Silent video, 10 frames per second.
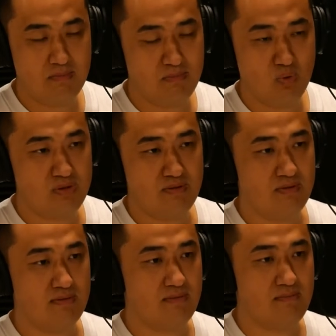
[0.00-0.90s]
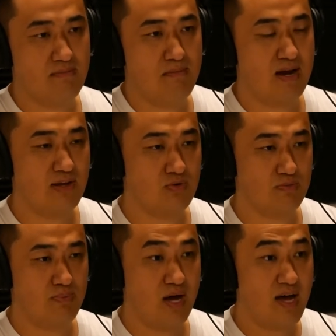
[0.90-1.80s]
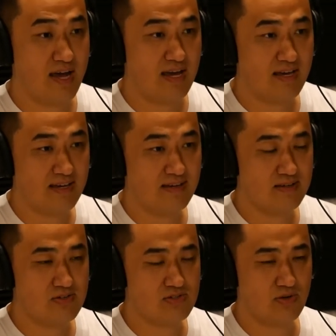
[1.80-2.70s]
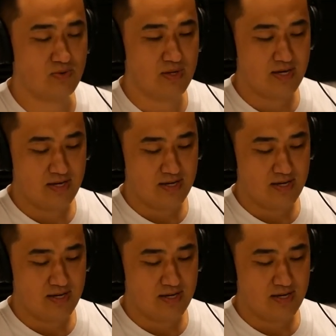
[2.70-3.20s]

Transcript: more than money could buy. Yeah. So